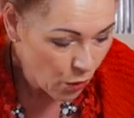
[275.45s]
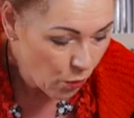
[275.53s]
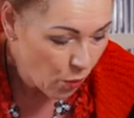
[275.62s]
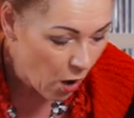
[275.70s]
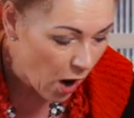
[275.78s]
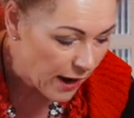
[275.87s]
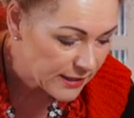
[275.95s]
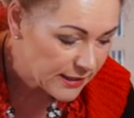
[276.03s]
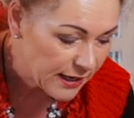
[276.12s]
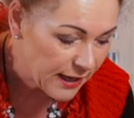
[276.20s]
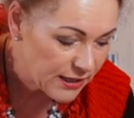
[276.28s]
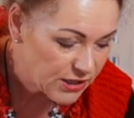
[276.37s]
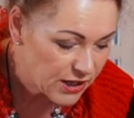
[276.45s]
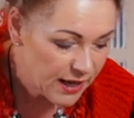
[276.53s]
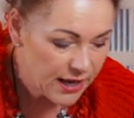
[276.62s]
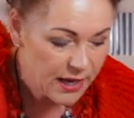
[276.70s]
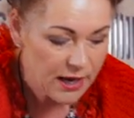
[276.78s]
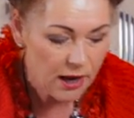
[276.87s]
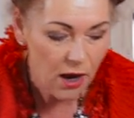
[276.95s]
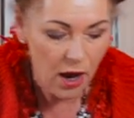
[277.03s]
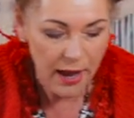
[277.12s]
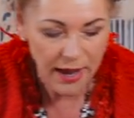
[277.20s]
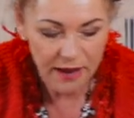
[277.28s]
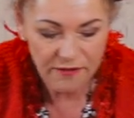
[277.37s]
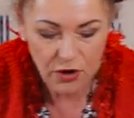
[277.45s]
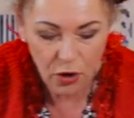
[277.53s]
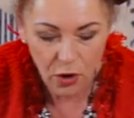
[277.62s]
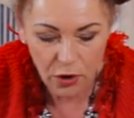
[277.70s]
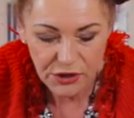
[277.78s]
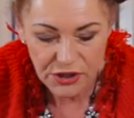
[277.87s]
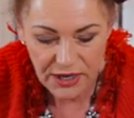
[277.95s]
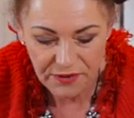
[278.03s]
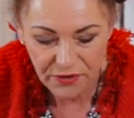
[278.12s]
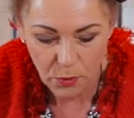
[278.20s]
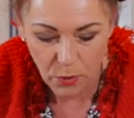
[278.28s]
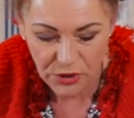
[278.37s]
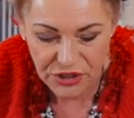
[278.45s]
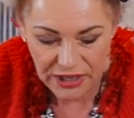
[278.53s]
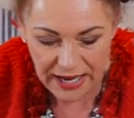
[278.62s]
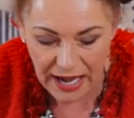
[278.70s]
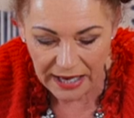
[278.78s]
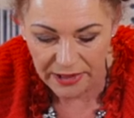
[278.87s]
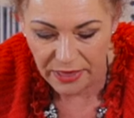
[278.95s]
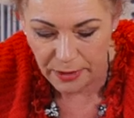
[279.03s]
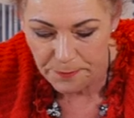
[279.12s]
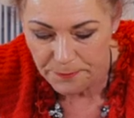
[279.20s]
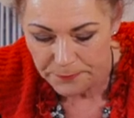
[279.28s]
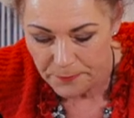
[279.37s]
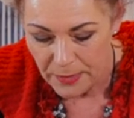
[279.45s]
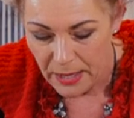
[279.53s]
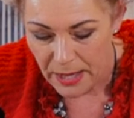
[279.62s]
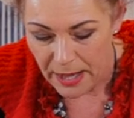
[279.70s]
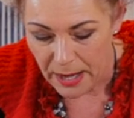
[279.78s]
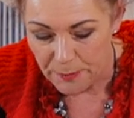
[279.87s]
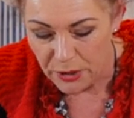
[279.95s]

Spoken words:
Right, into here I have got, if you want to colour them, and